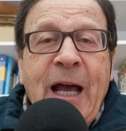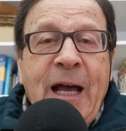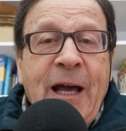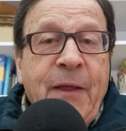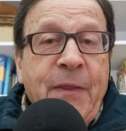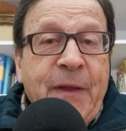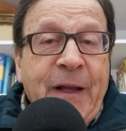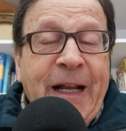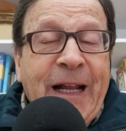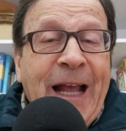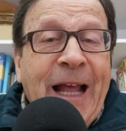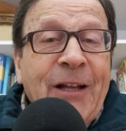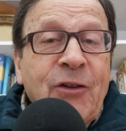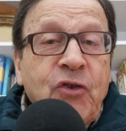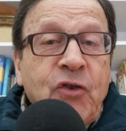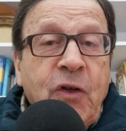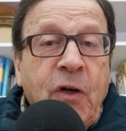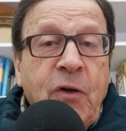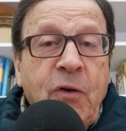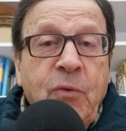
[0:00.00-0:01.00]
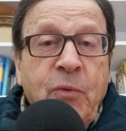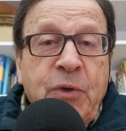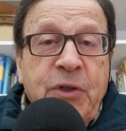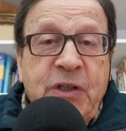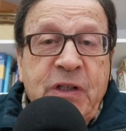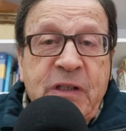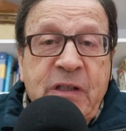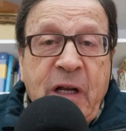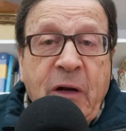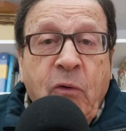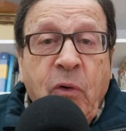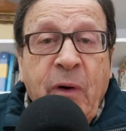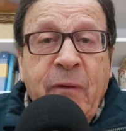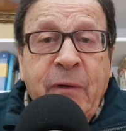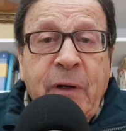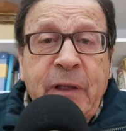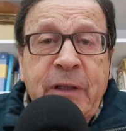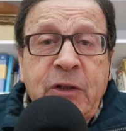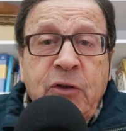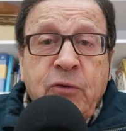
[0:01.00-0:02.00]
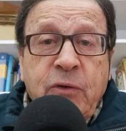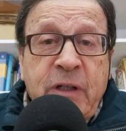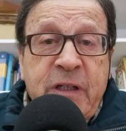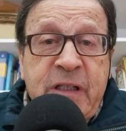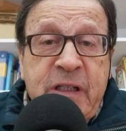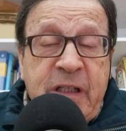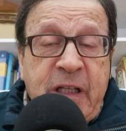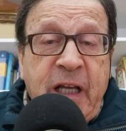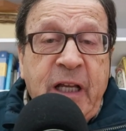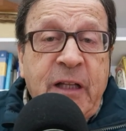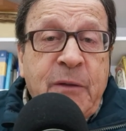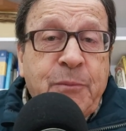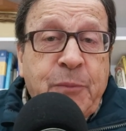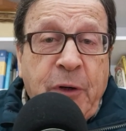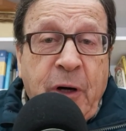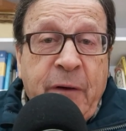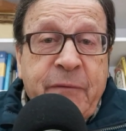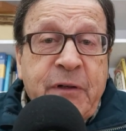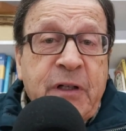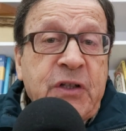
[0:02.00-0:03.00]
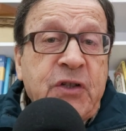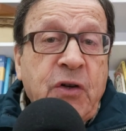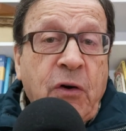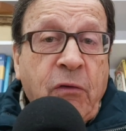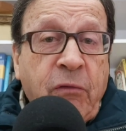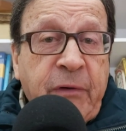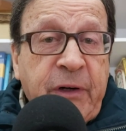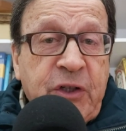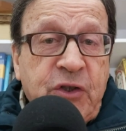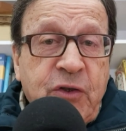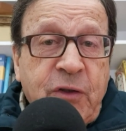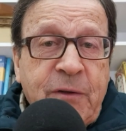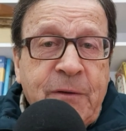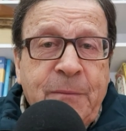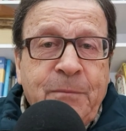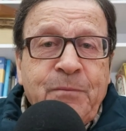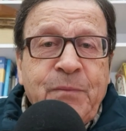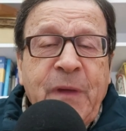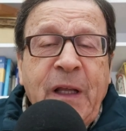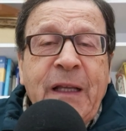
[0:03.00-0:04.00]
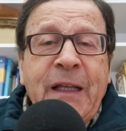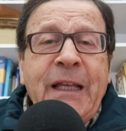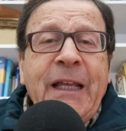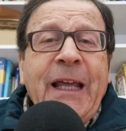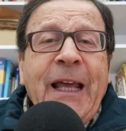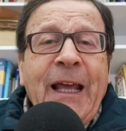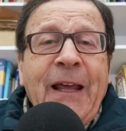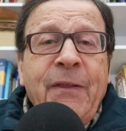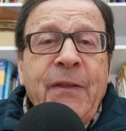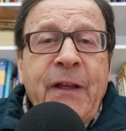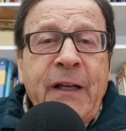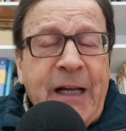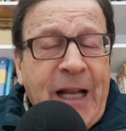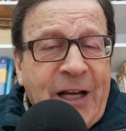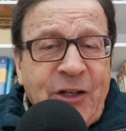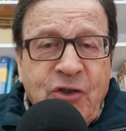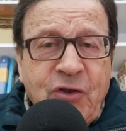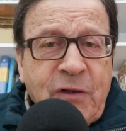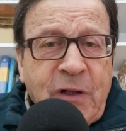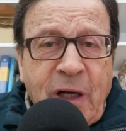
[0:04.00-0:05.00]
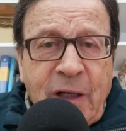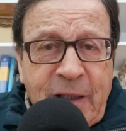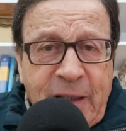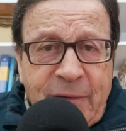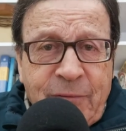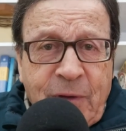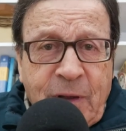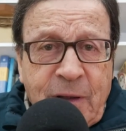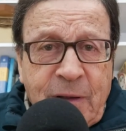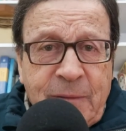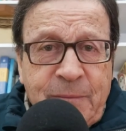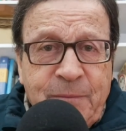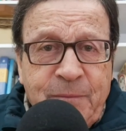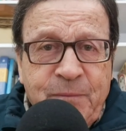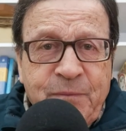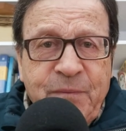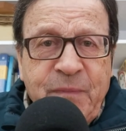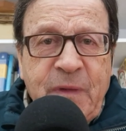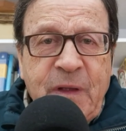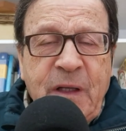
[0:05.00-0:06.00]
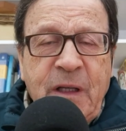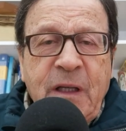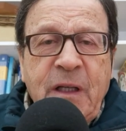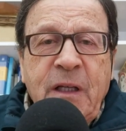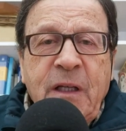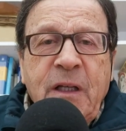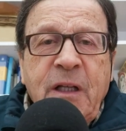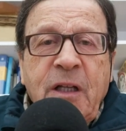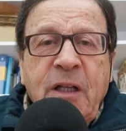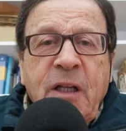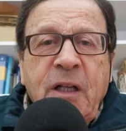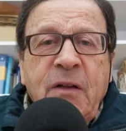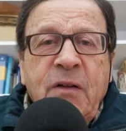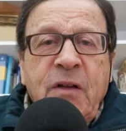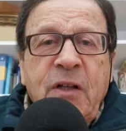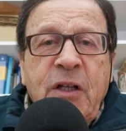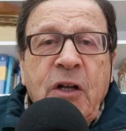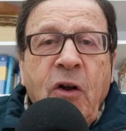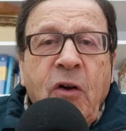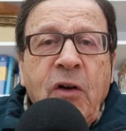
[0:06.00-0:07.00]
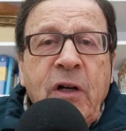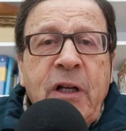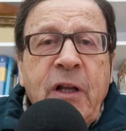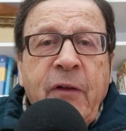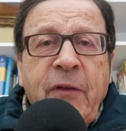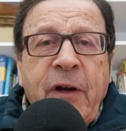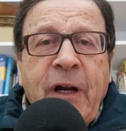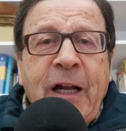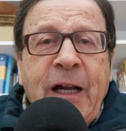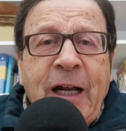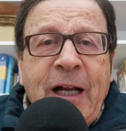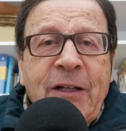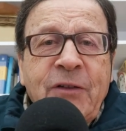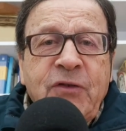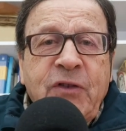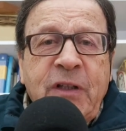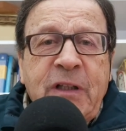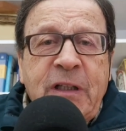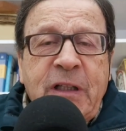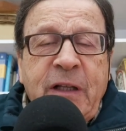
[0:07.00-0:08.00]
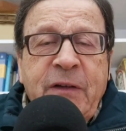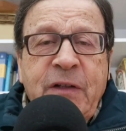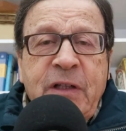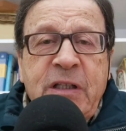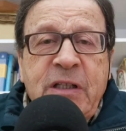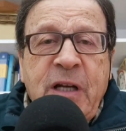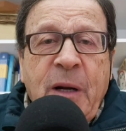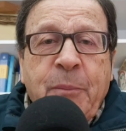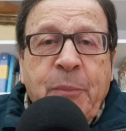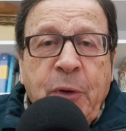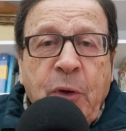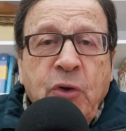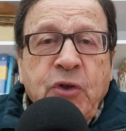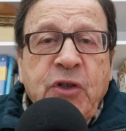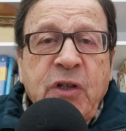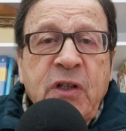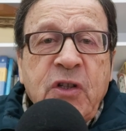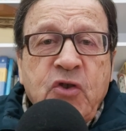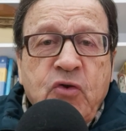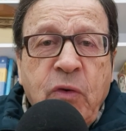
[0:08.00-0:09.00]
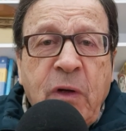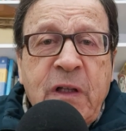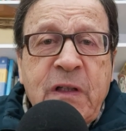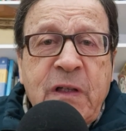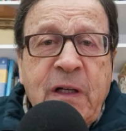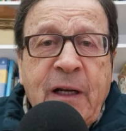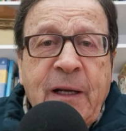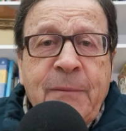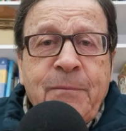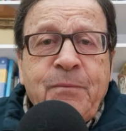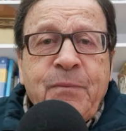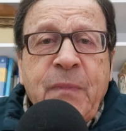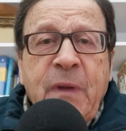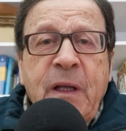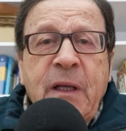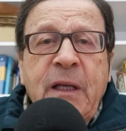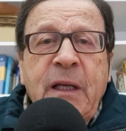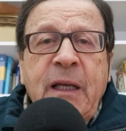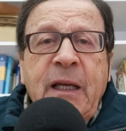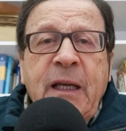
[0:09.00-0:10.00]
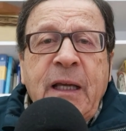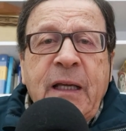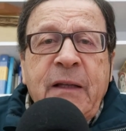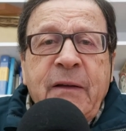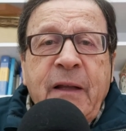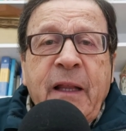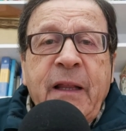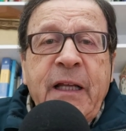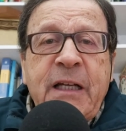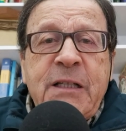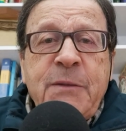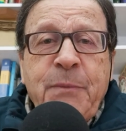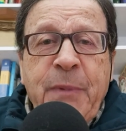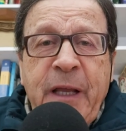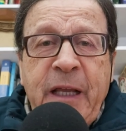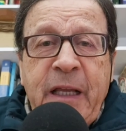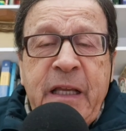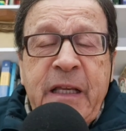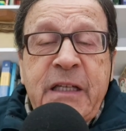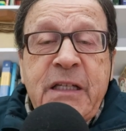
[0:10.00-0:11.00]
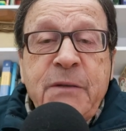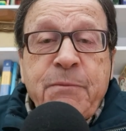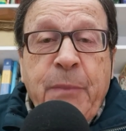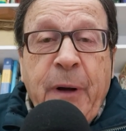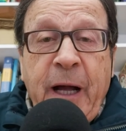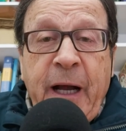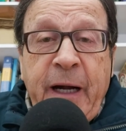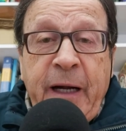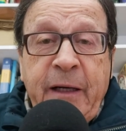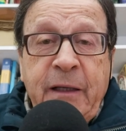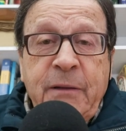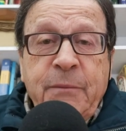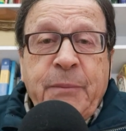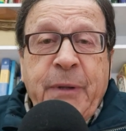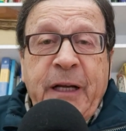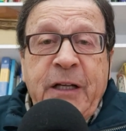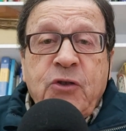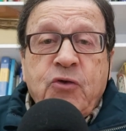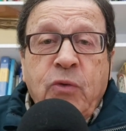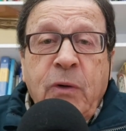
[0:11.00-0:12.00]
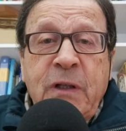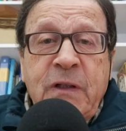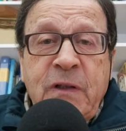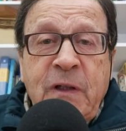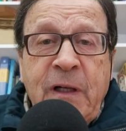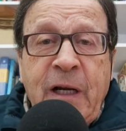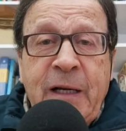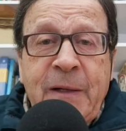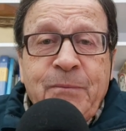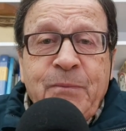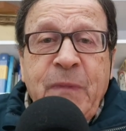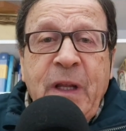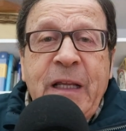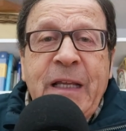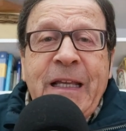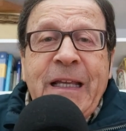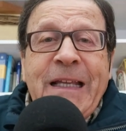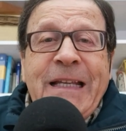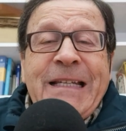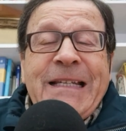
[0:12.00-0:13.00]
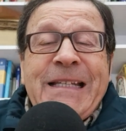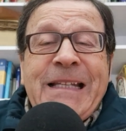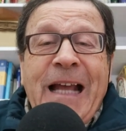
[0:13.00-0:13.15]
at the canton, which is equivalent to a state, province, or region, and the national level. The only other country that is approaching Switzerland and that has been inspired by Switzerland is